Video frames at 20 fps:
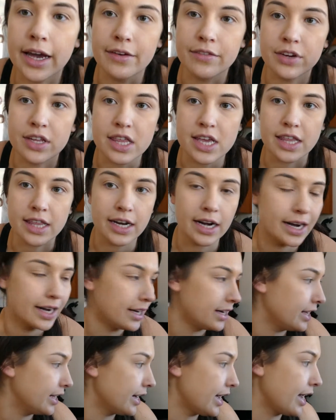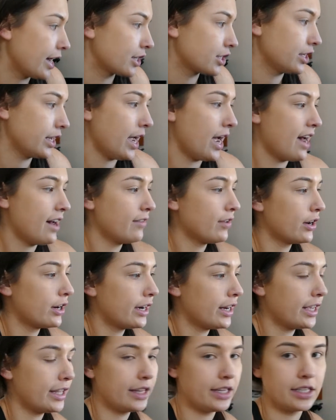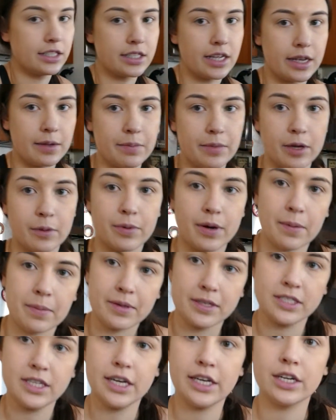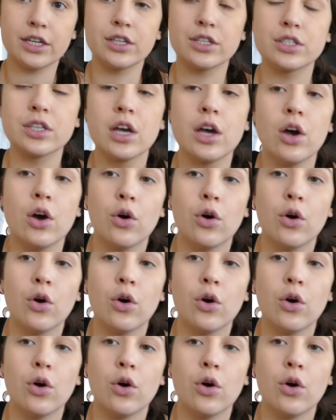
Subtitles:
everything that I need, I actually have already in these like meal prep containers,